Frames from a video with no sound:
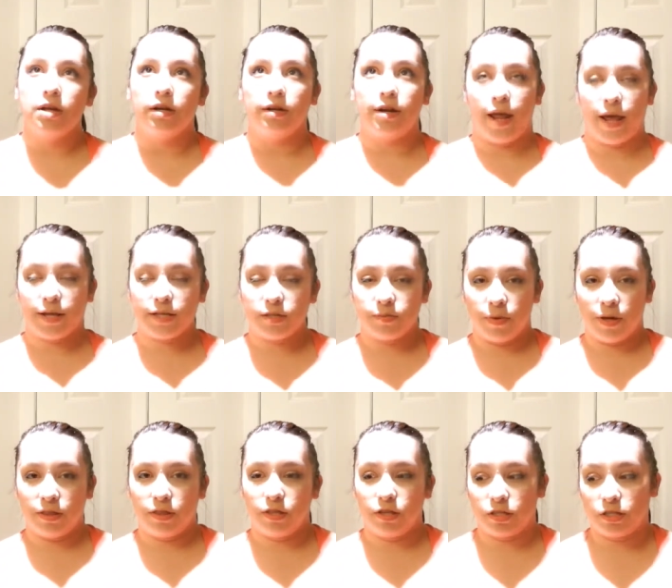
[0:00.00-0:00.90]
next
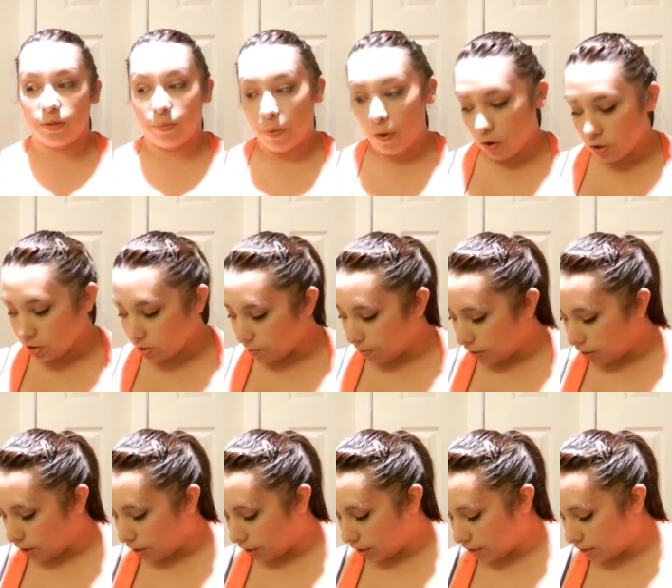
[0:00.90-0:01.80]
month they're supposedly
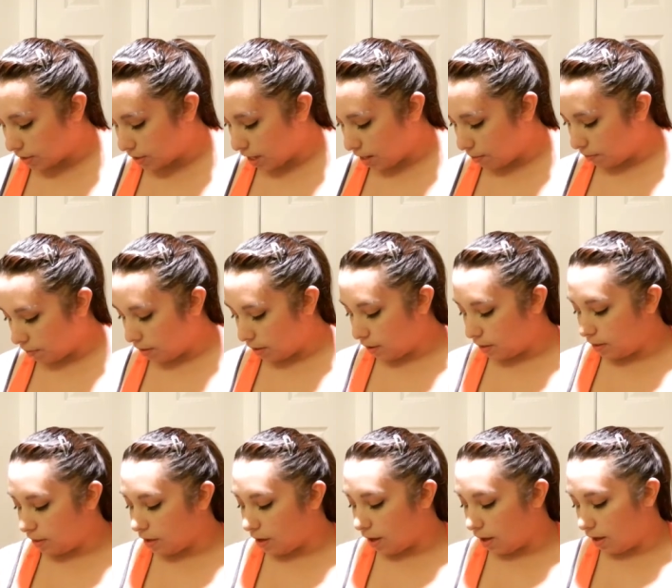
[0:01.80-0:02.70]
they're gonna send me
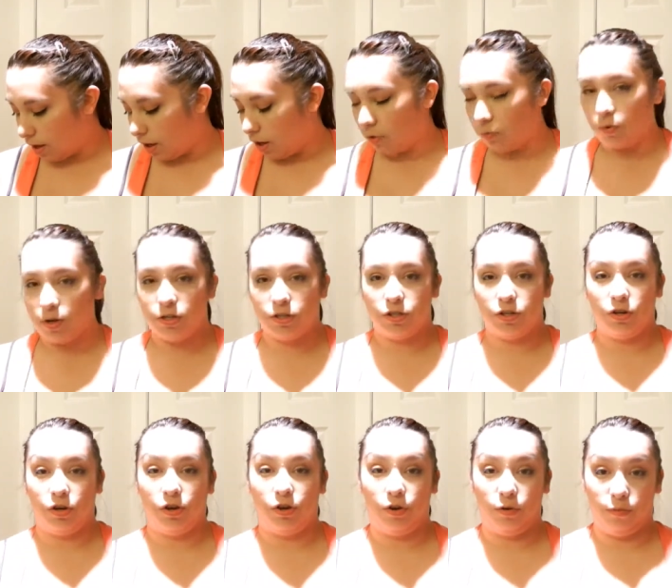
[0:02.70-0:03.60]
the
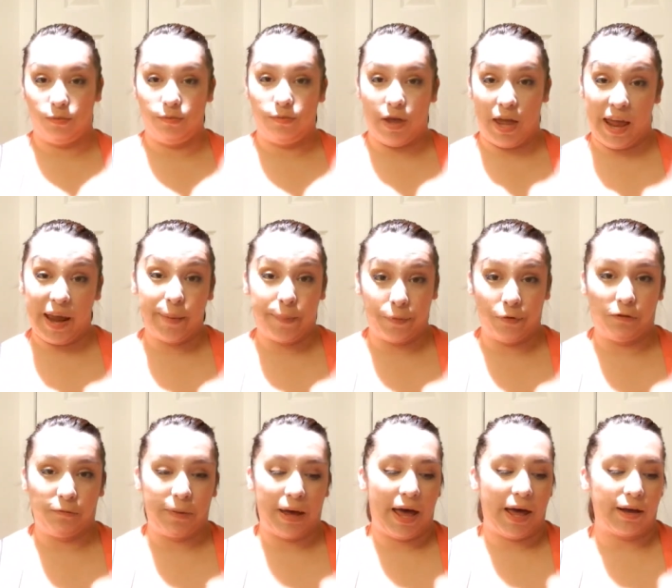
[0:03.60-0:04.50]
original
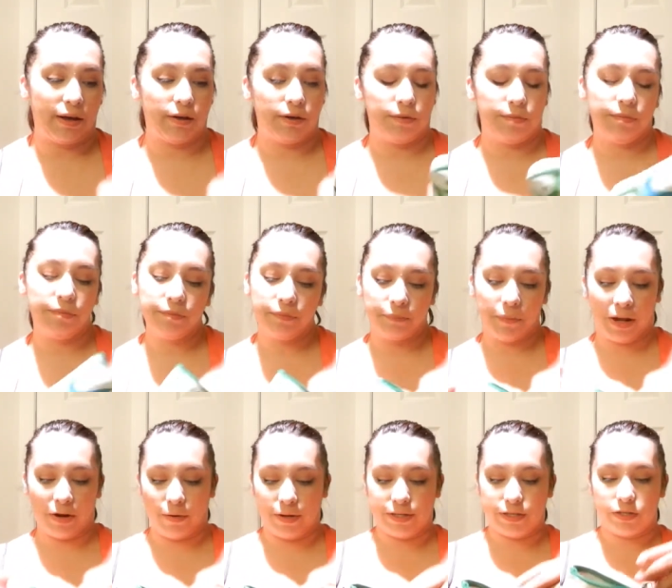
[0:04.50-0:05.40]
April bag. But
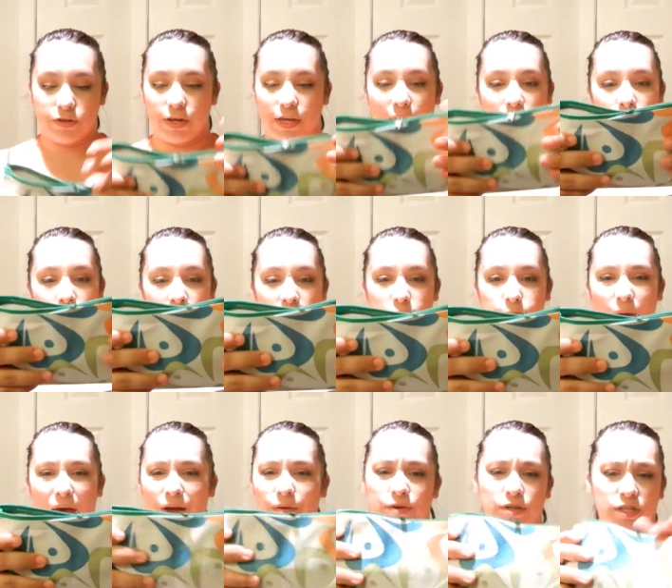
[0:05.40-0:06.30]
anyway, so it came in this
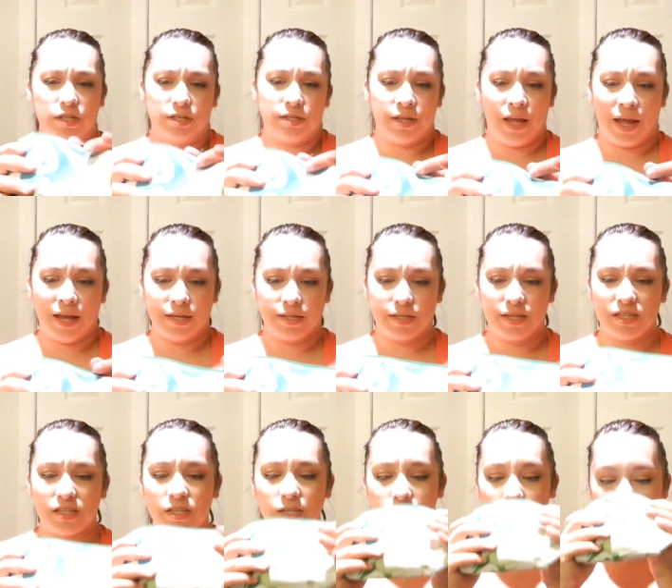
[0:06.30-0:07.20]
bag, which is nice.
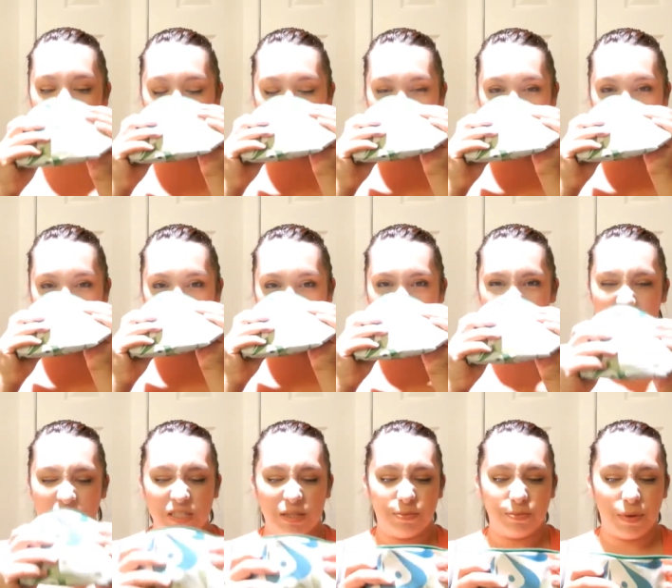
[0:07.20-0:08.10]
It just
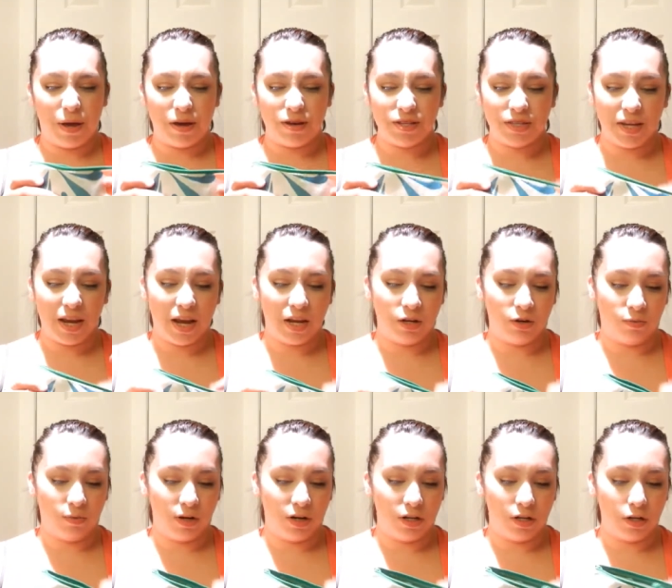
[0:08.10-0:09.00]
smells kind
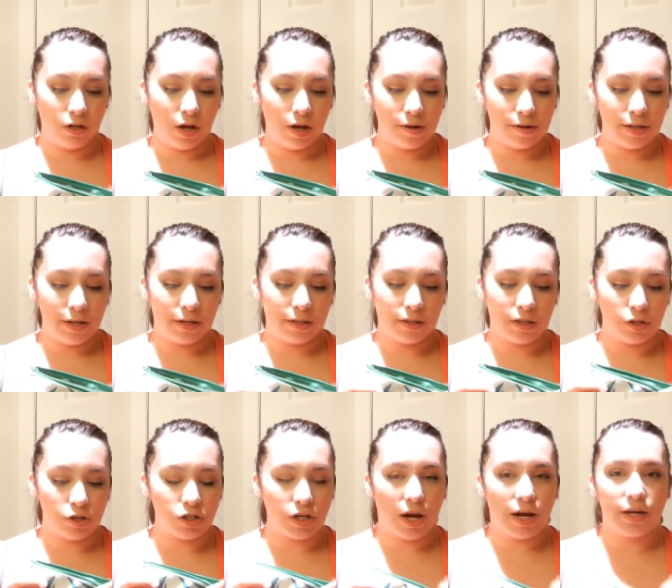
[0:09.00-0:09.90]
of weird. You know how like the
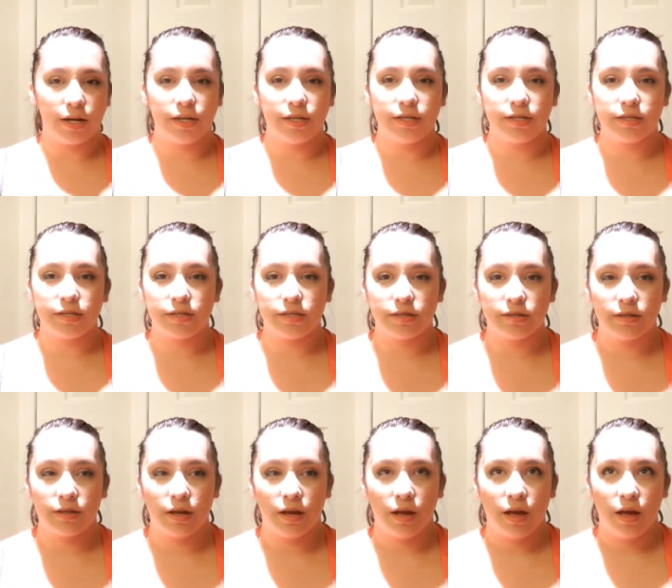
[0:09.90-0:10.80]
Chinese
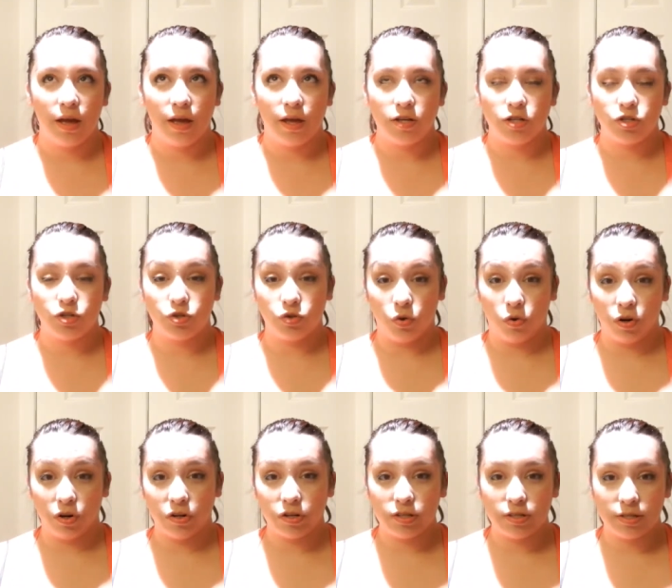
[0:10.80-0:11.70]

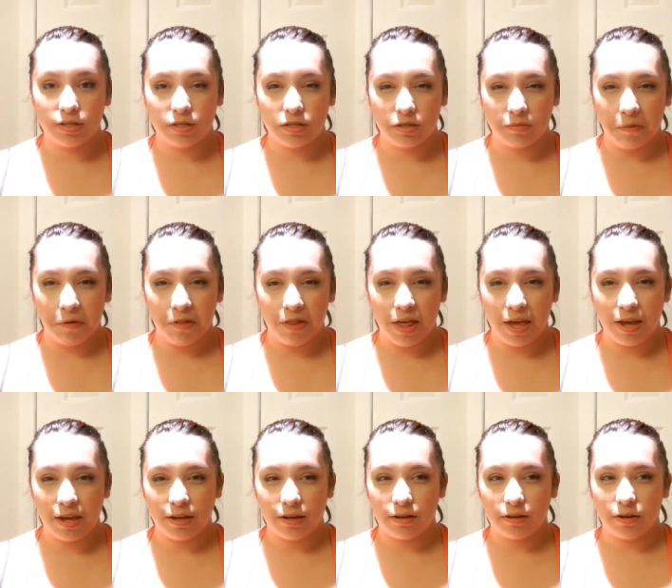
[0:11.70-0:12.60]
stores smell
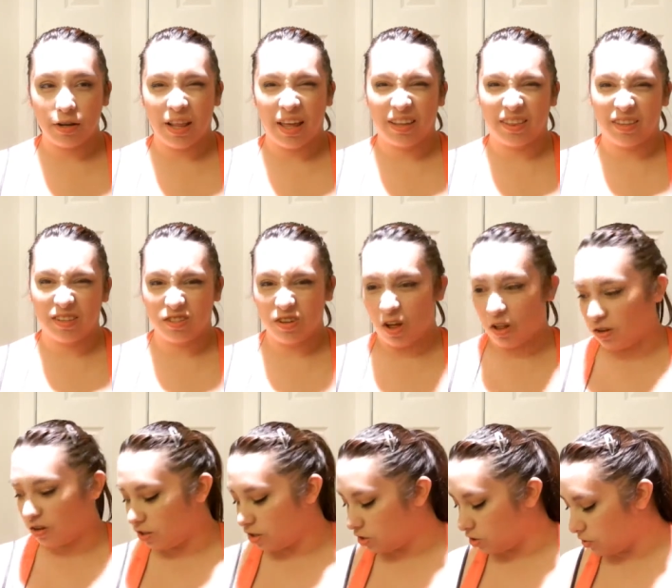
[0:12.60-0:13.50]
like? or like the
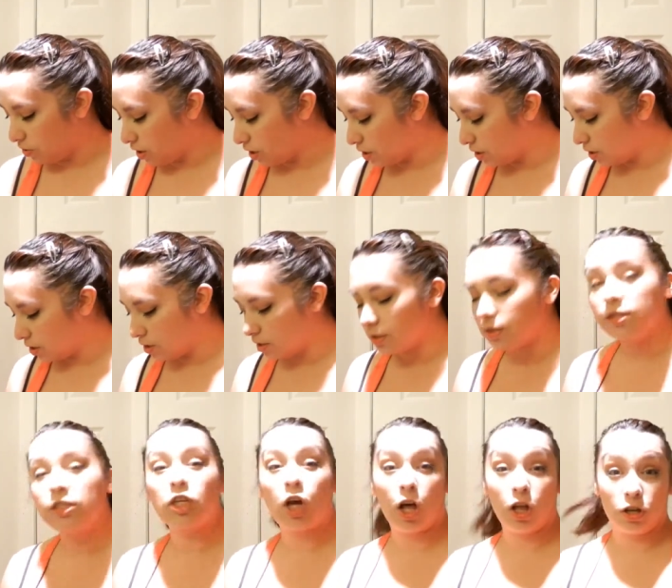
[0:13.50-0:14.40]
dollar stores.
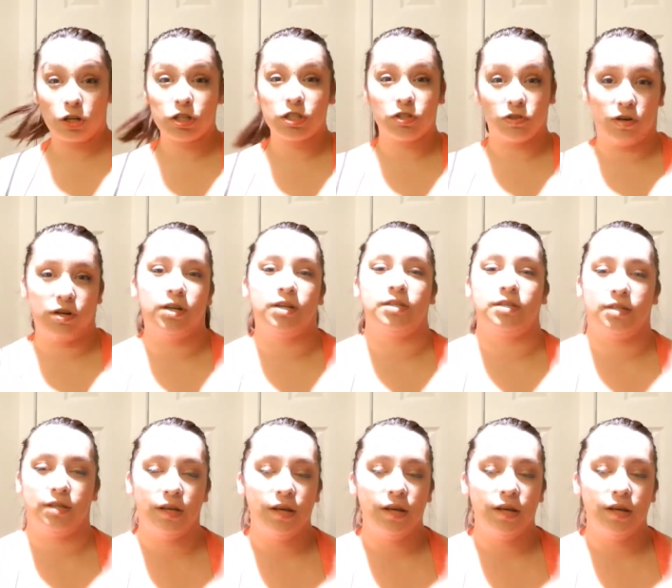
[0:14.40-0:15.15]
Dollar stores.